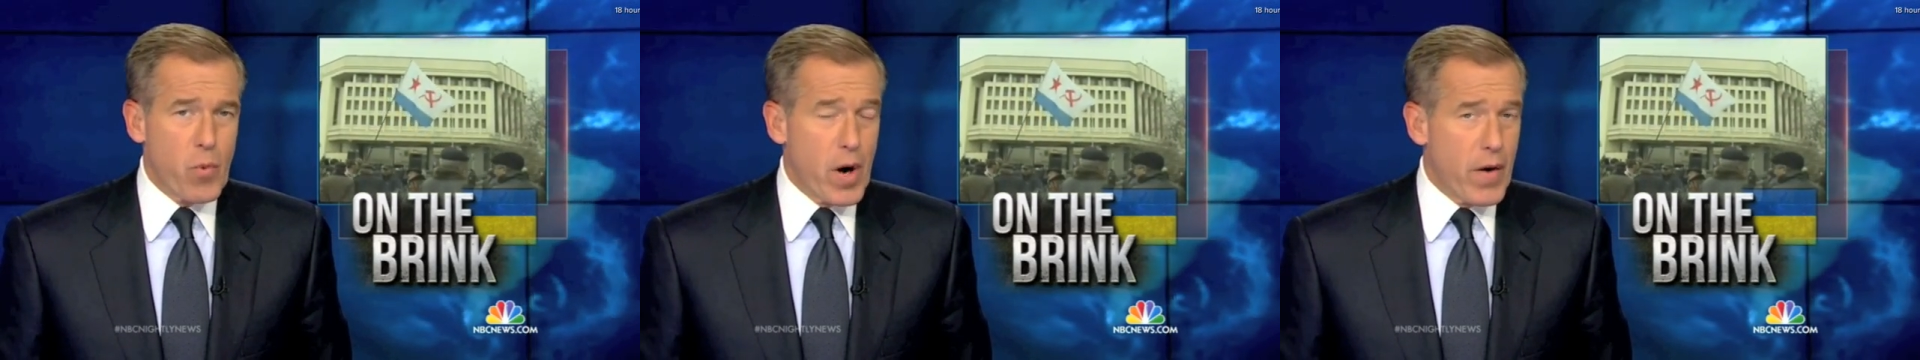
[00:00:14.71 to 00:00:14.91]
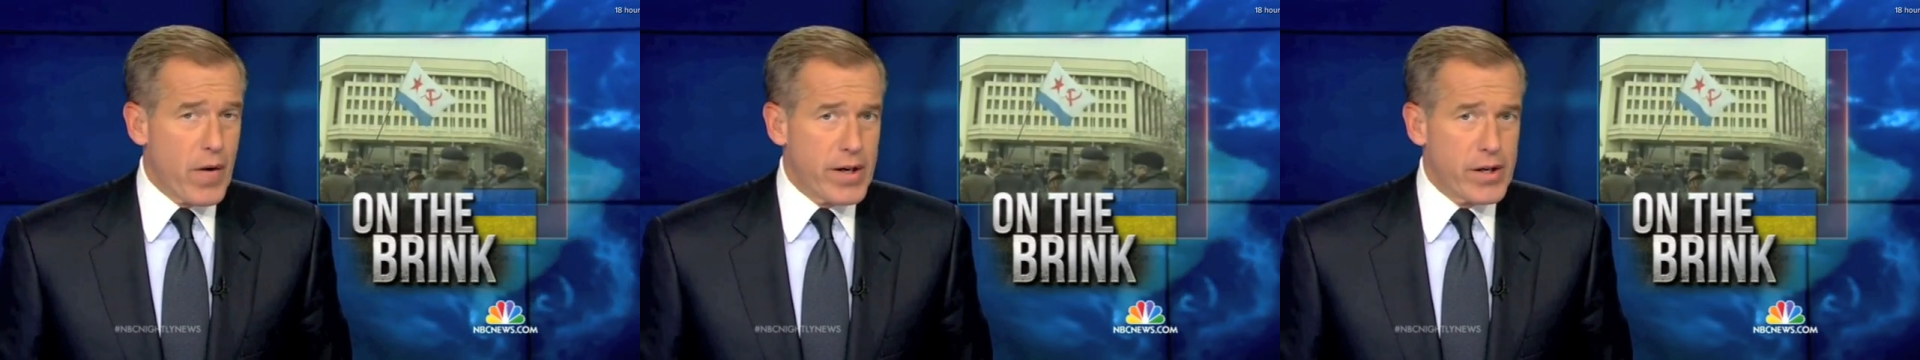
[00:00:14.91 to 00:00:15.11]

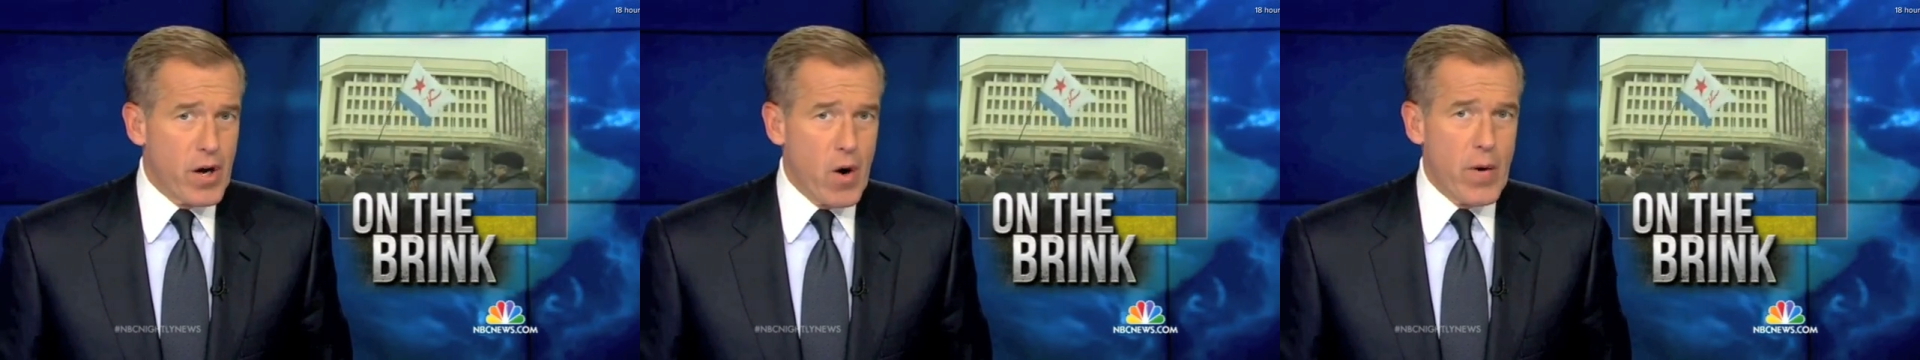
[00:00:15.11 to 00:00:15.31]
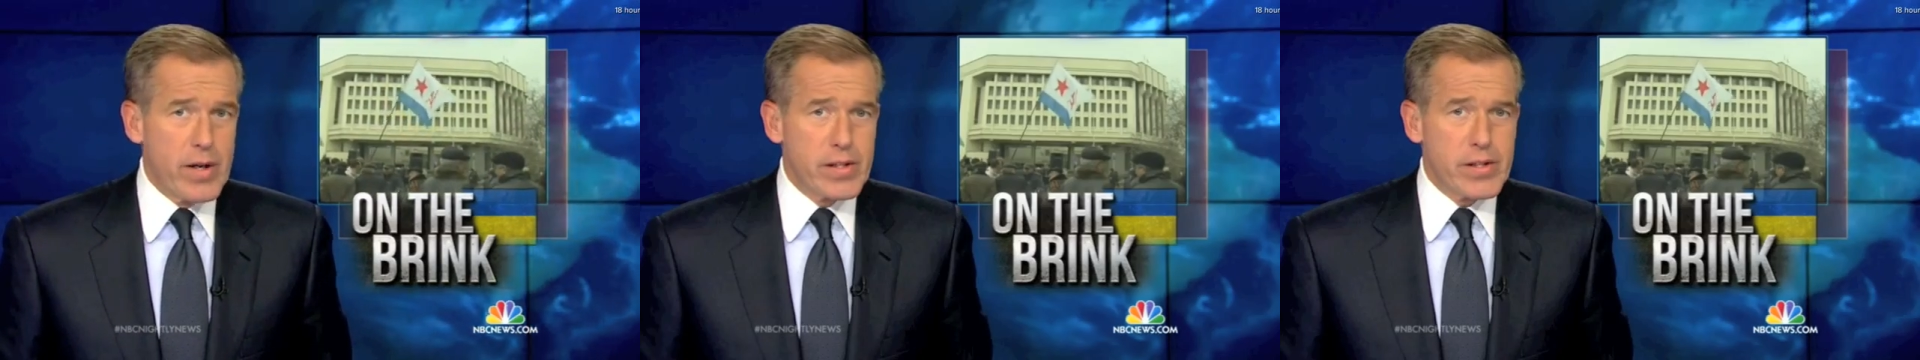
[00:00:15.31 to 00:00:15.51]
wearing
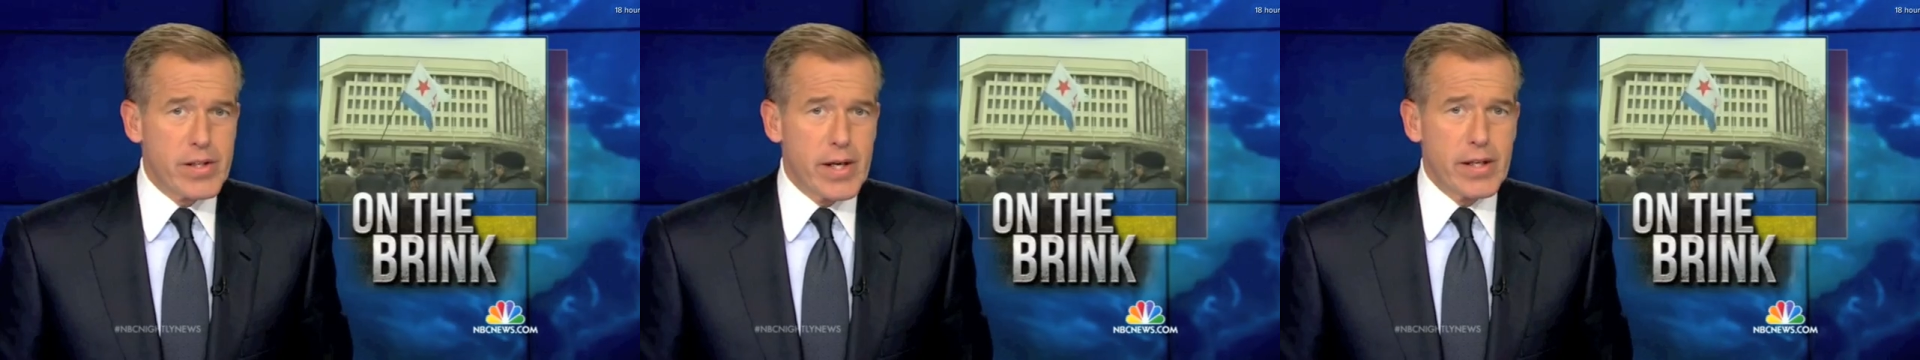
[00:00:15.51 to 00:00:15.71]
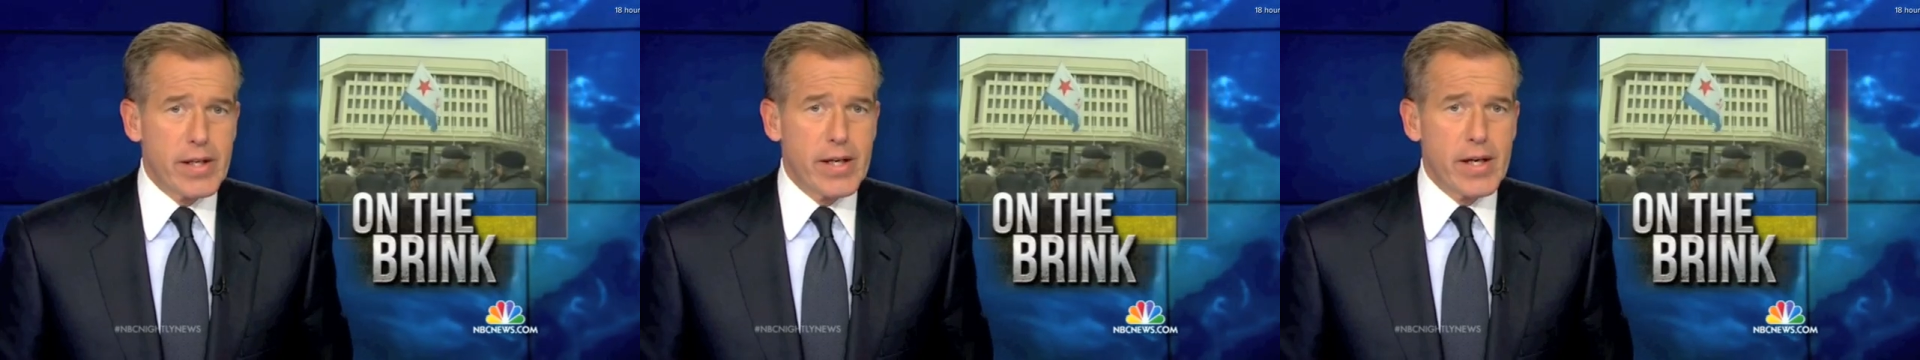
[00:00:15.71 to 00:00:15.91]
no
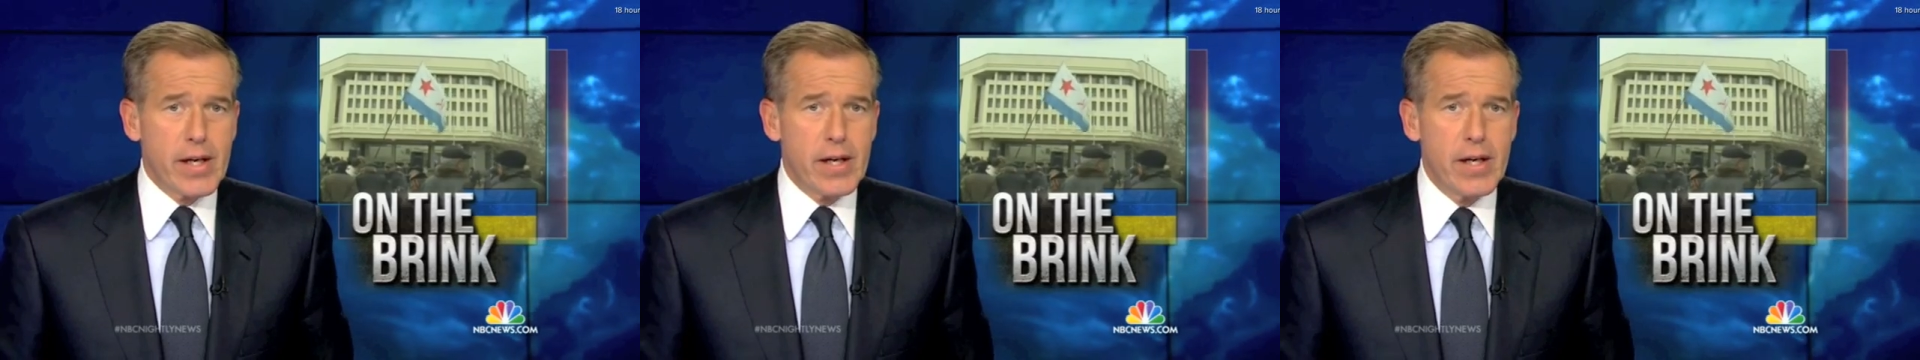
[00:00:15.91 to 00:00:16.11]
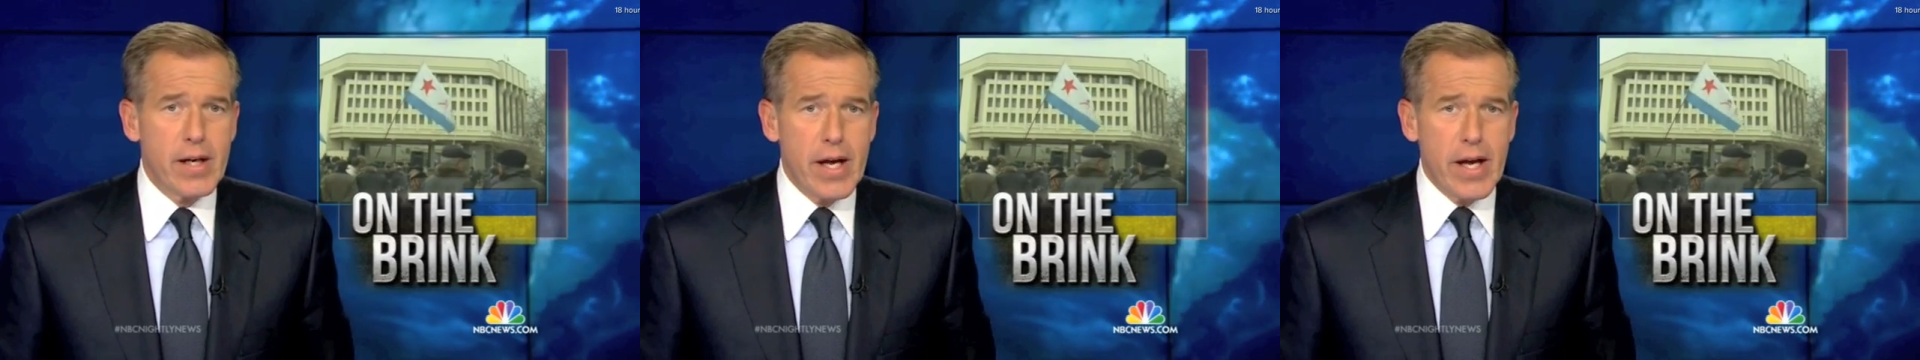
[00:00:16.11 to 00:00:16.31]

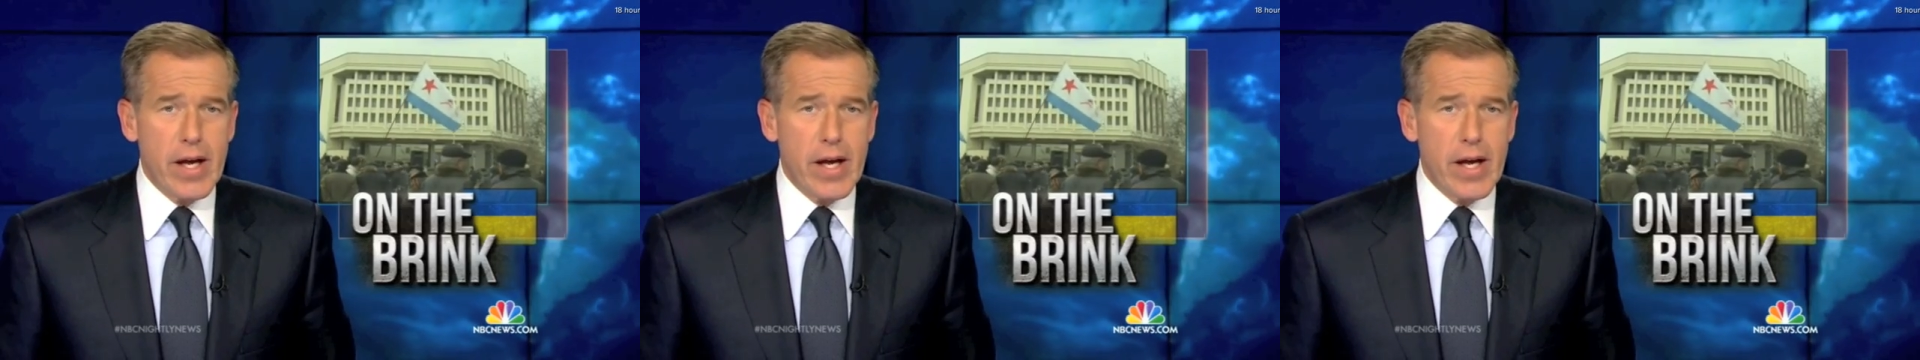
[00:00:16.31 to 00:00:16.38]
insignia.